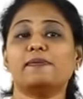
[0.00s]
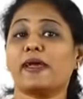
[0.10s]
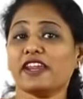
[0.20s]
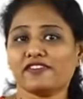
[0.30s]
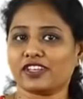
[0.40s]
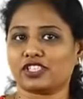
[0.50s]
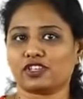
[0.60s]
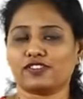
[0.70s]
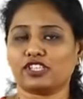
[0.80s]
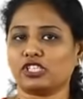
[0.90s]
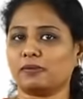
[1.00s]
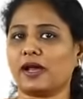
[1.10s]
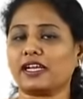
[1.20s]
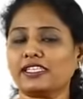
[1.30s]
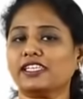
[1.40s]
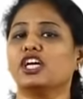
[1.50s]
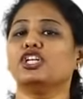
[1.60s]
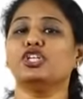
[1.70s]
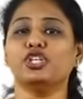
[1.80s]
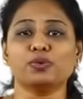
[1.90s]
The benefits of digital marketing
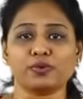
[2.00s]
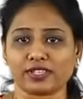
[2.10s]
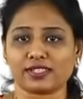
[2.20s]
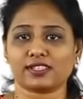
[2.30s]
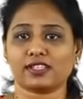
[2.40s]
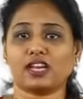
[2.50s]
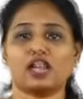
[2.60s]
are numerous.